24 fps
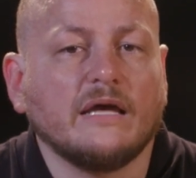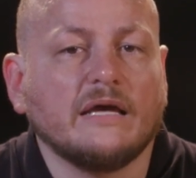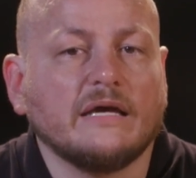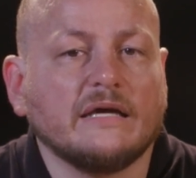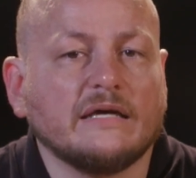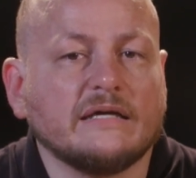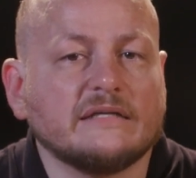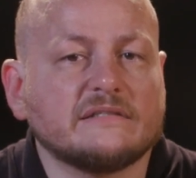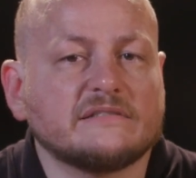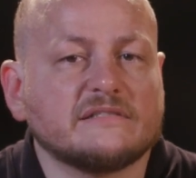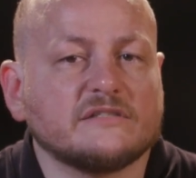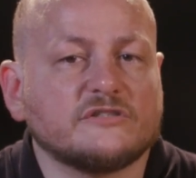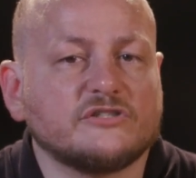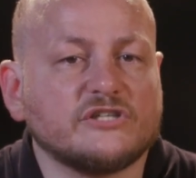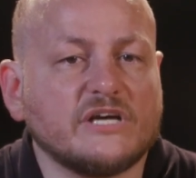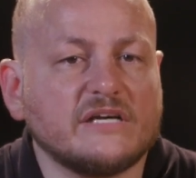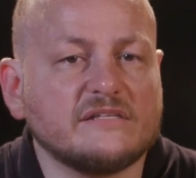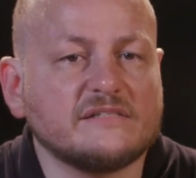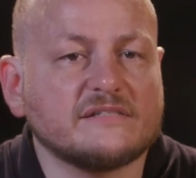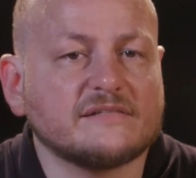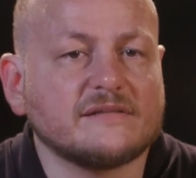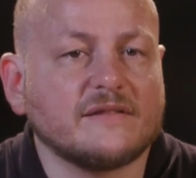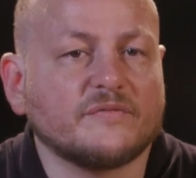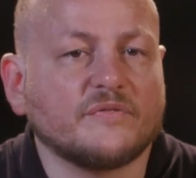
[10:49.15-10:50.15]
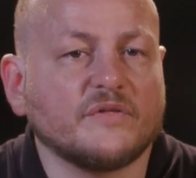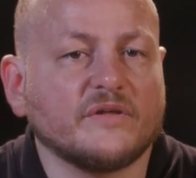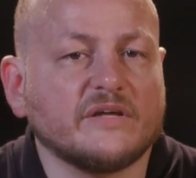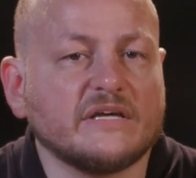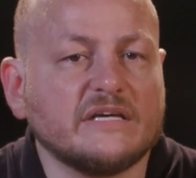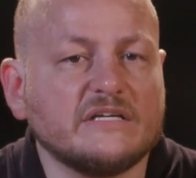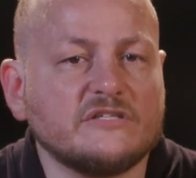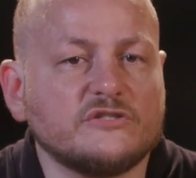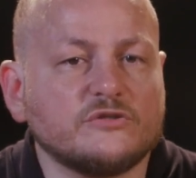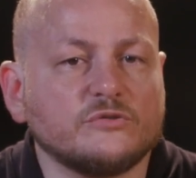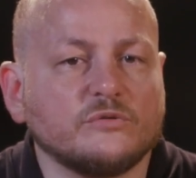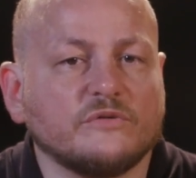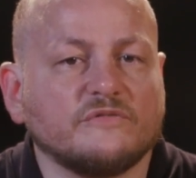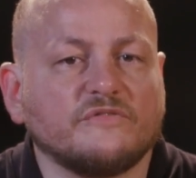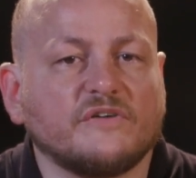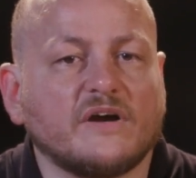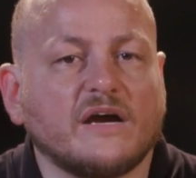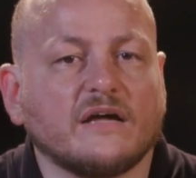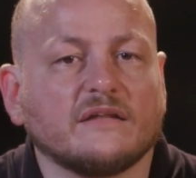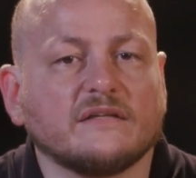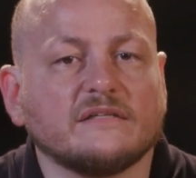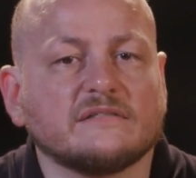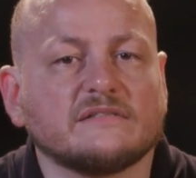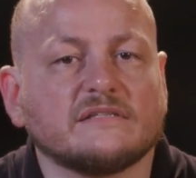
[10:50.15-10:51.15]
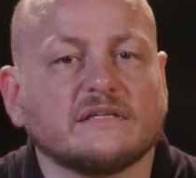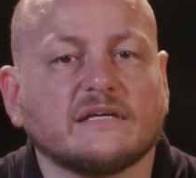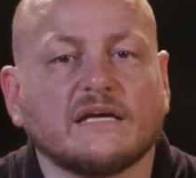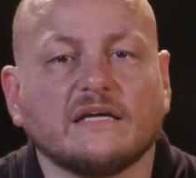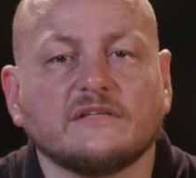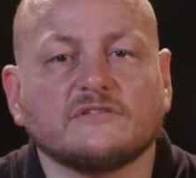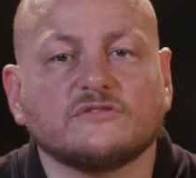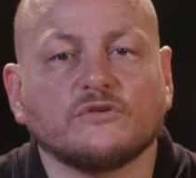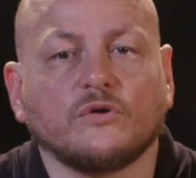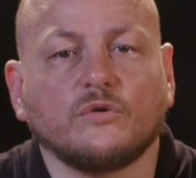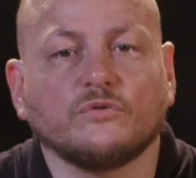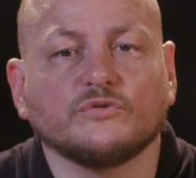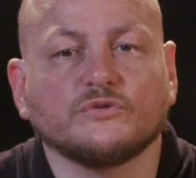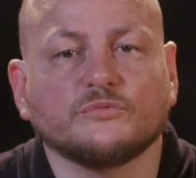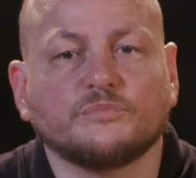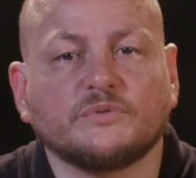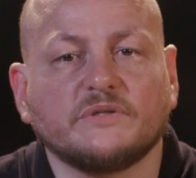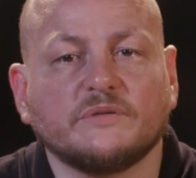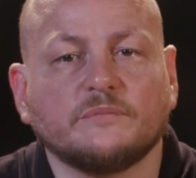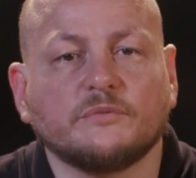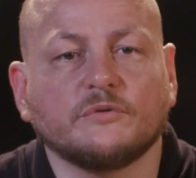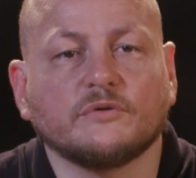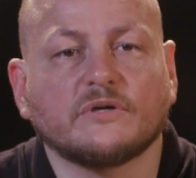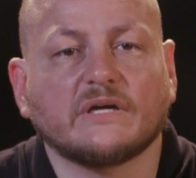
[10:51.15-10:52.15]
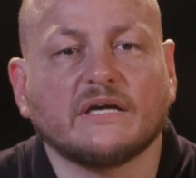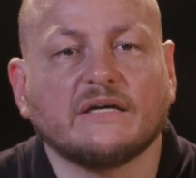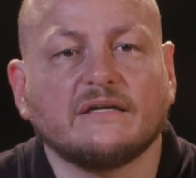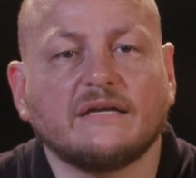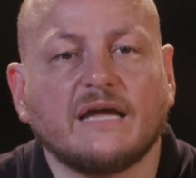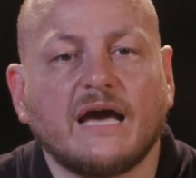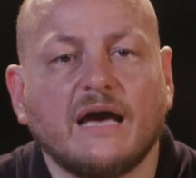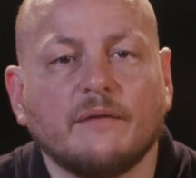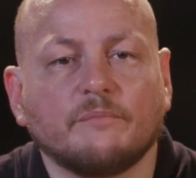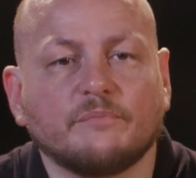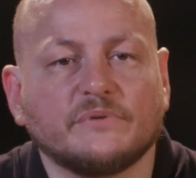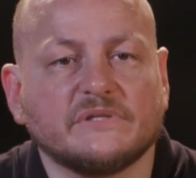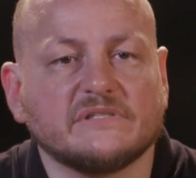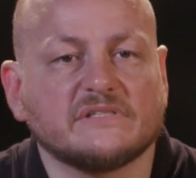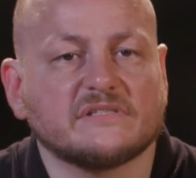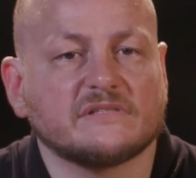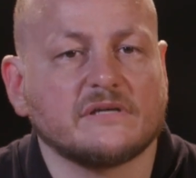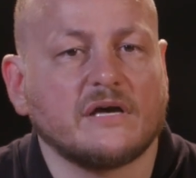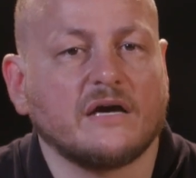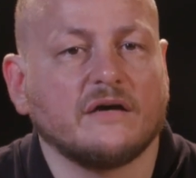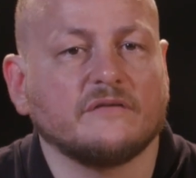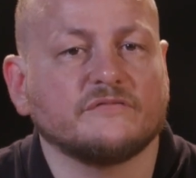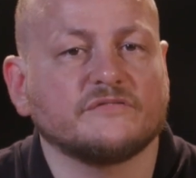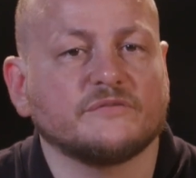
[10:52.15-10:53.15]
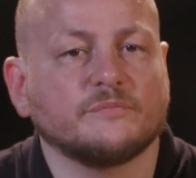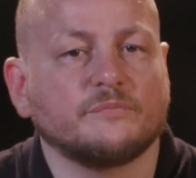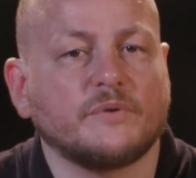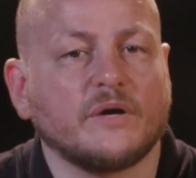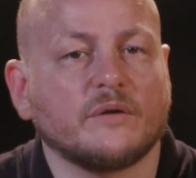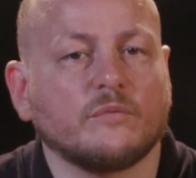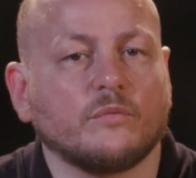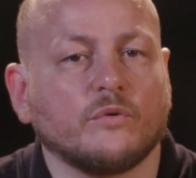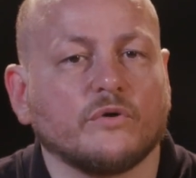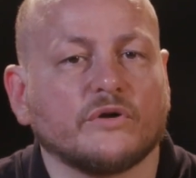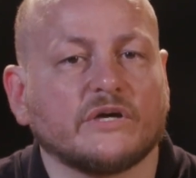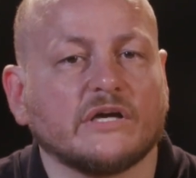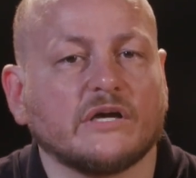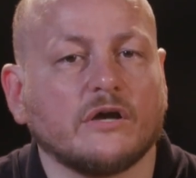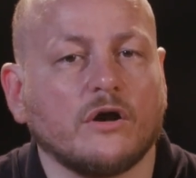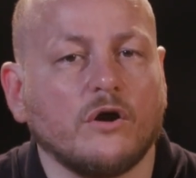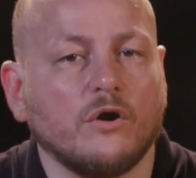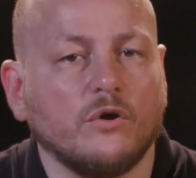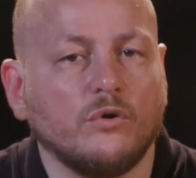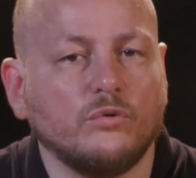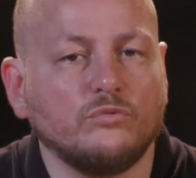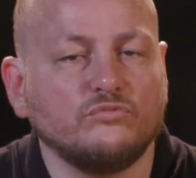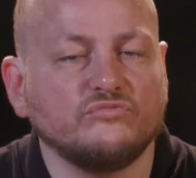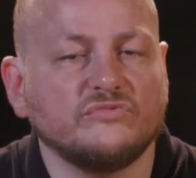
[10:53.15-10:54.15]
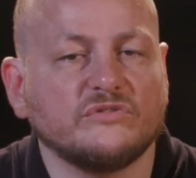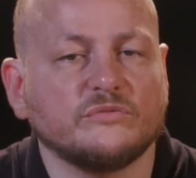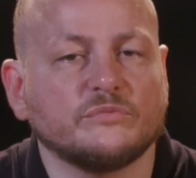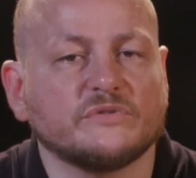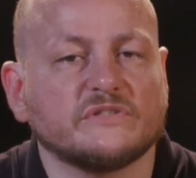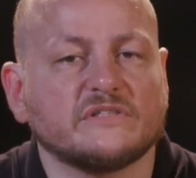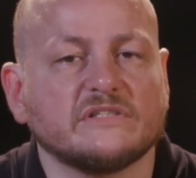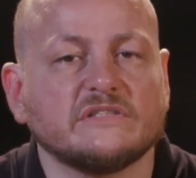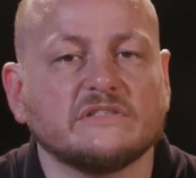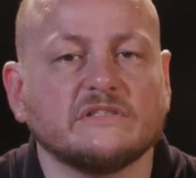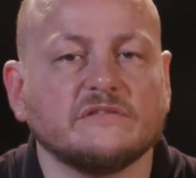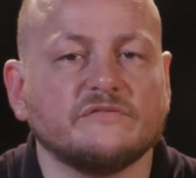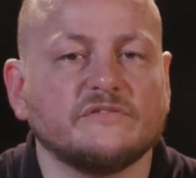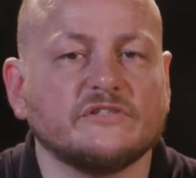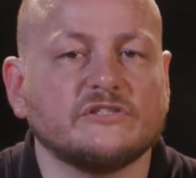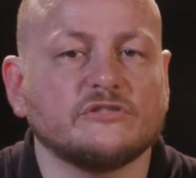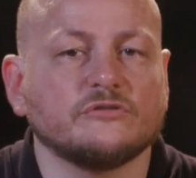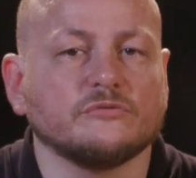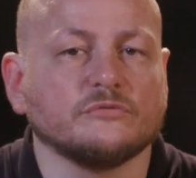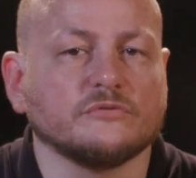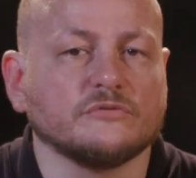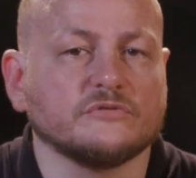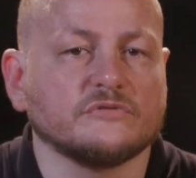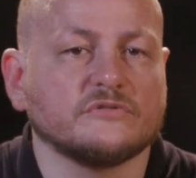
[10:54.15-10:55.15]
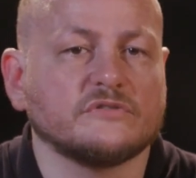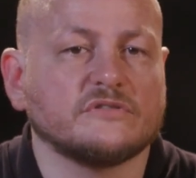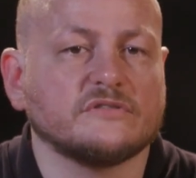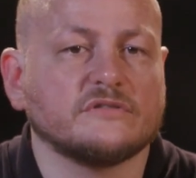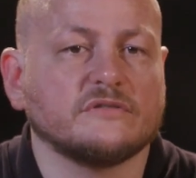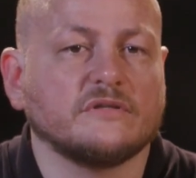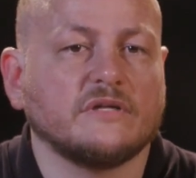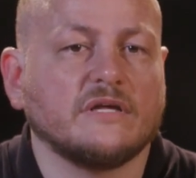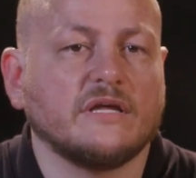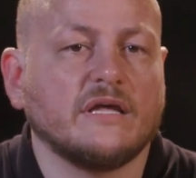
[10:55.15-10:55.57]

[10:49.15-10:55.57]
It suggests that the issue of violence against older people cannot be solved by working only with individuals.